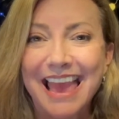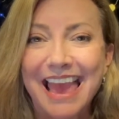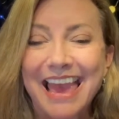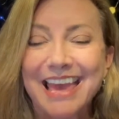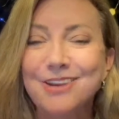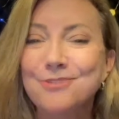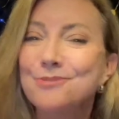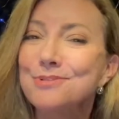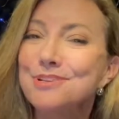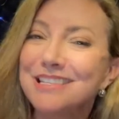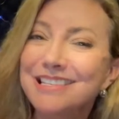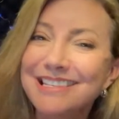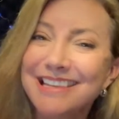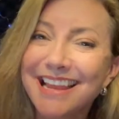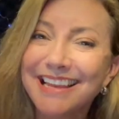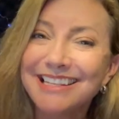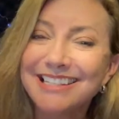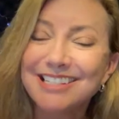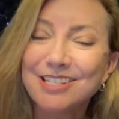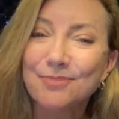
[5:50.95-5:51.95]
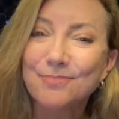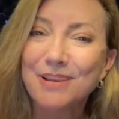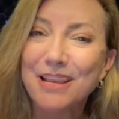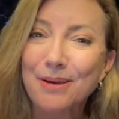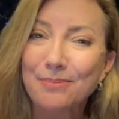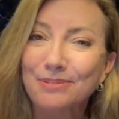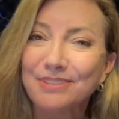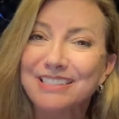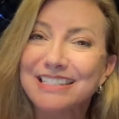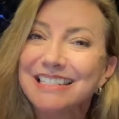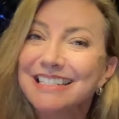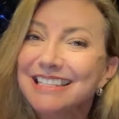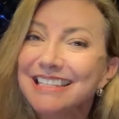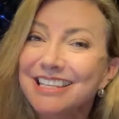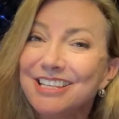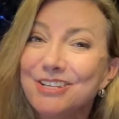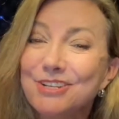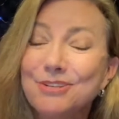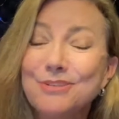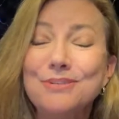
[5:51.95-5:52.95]
And it was nice to be able to see
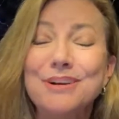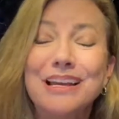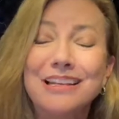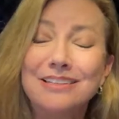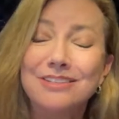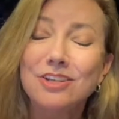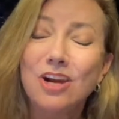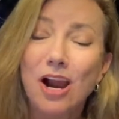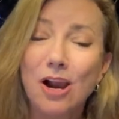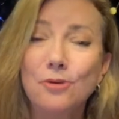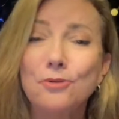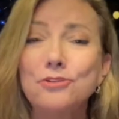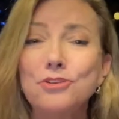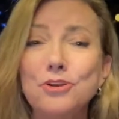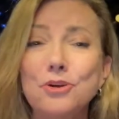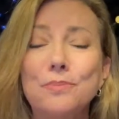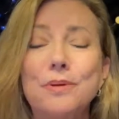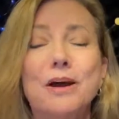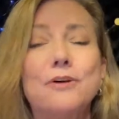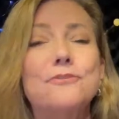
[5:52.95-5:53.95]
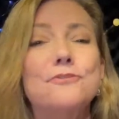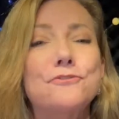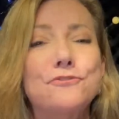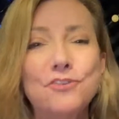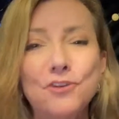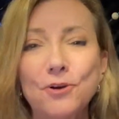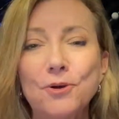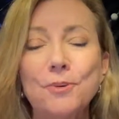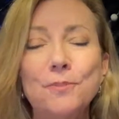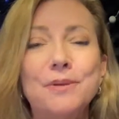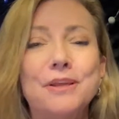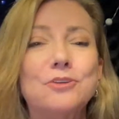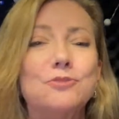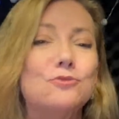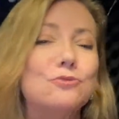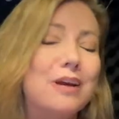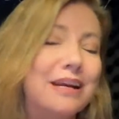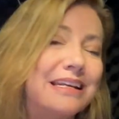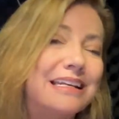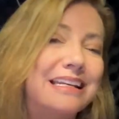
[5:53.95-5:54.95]
you and talk with you about film
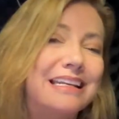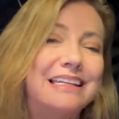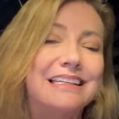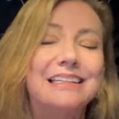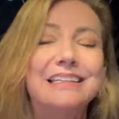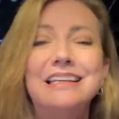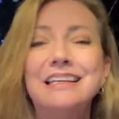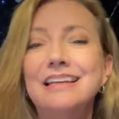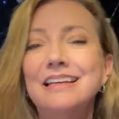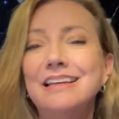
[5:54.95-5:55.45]
and writing and,